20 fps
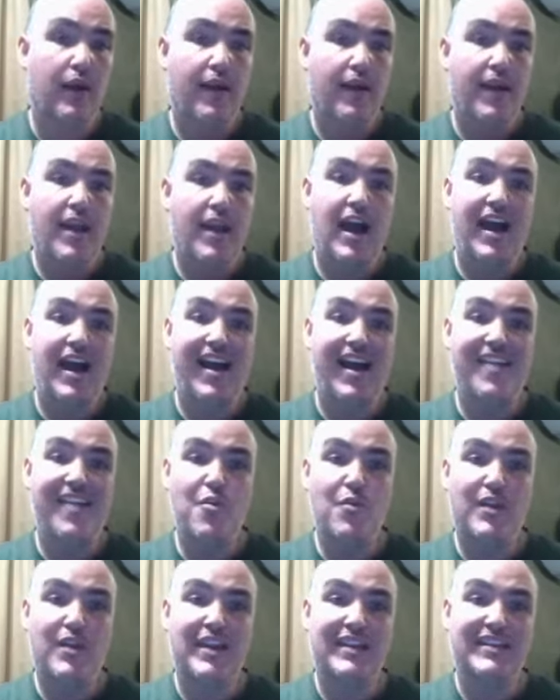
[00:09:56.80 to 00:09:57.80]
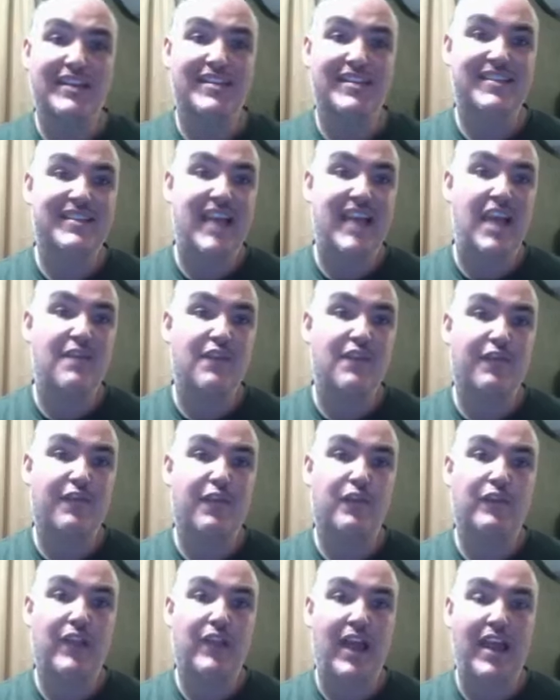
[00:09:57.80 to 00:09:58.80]
Uh, you can save it for
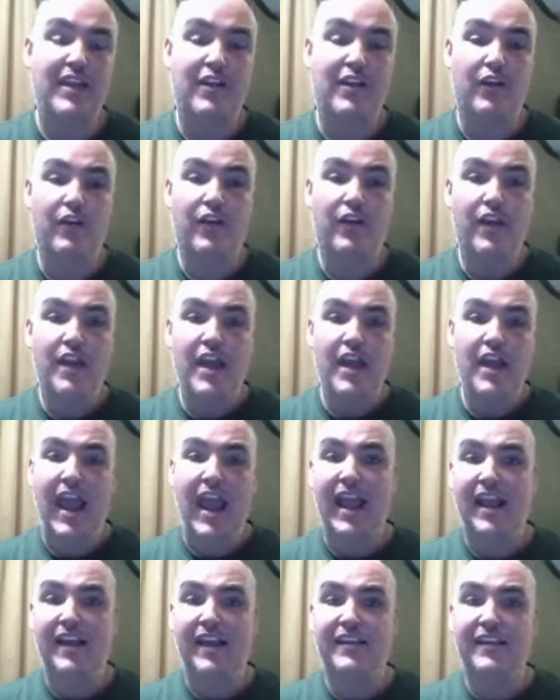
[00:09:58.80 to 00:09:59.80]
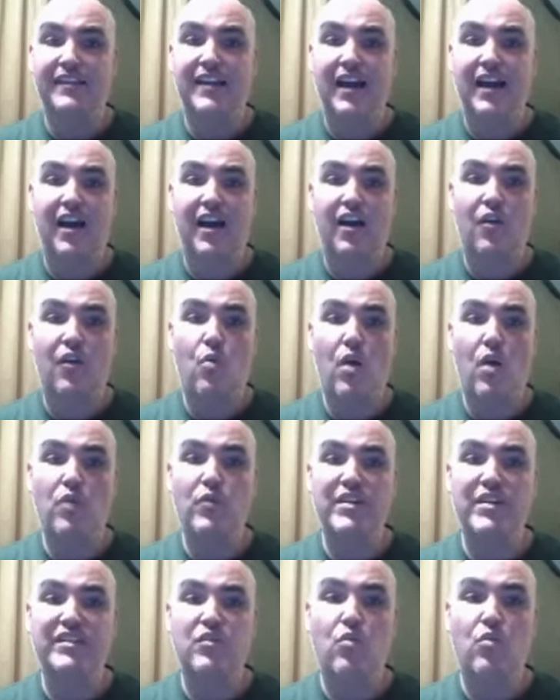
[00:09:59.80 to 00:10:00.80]
later. And uh, one
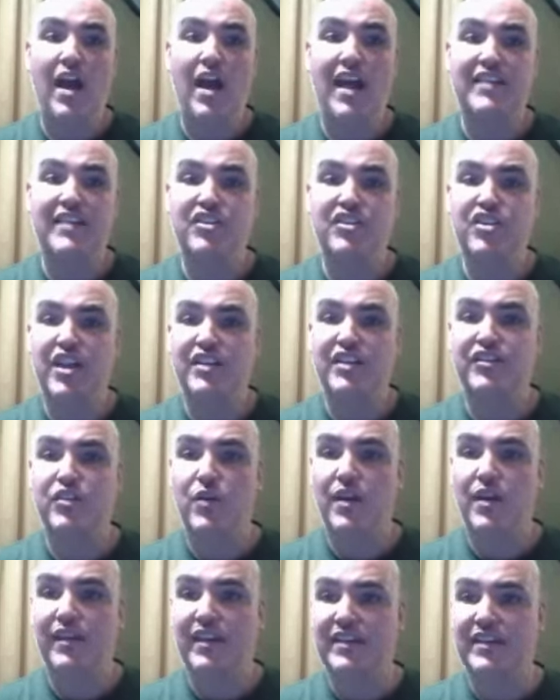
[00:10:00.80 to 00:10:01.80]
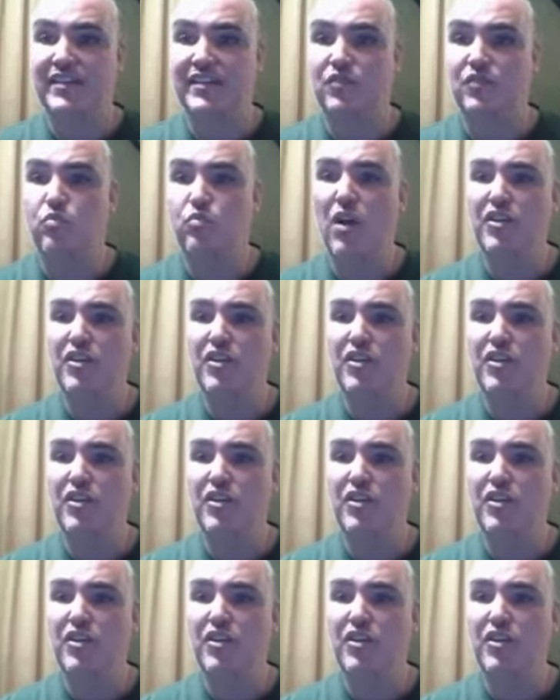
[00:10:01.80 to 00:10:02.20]
reason why I suggest doing this is once